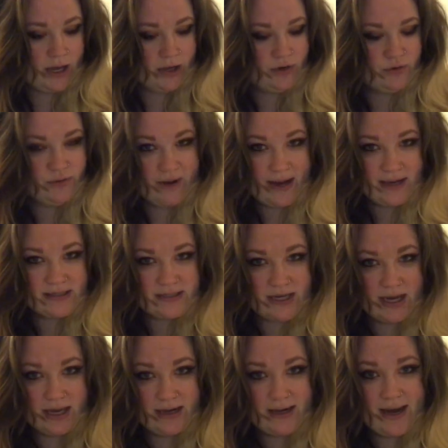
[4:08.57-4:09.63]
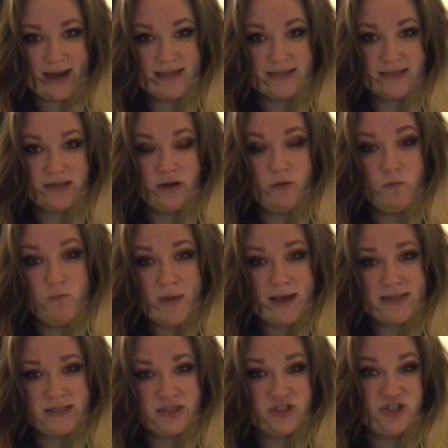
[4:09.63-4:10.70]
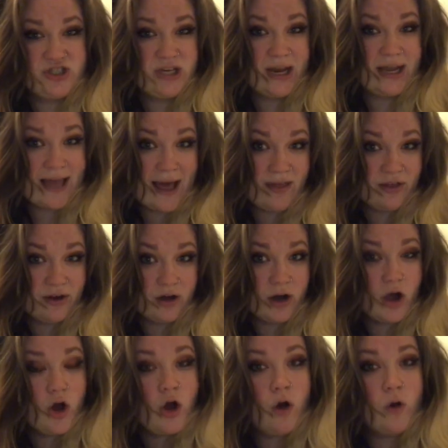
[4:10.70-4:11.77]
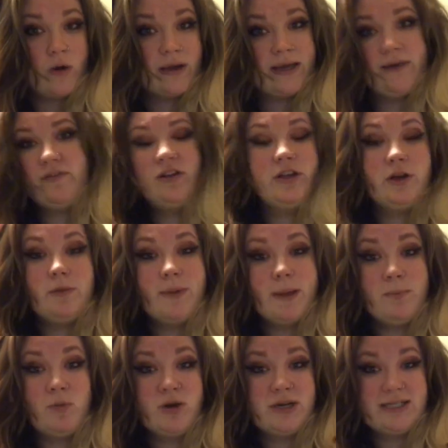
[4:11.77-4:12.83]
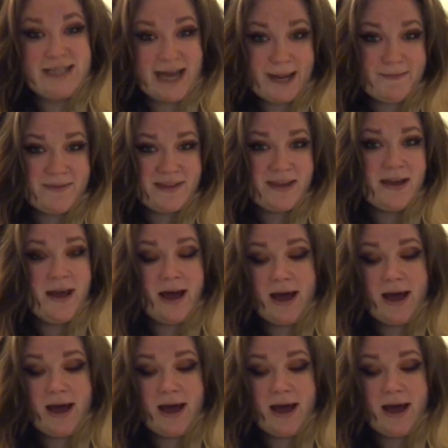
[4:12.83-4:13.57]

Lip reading: create a nice little message together, or give a little bit more depth.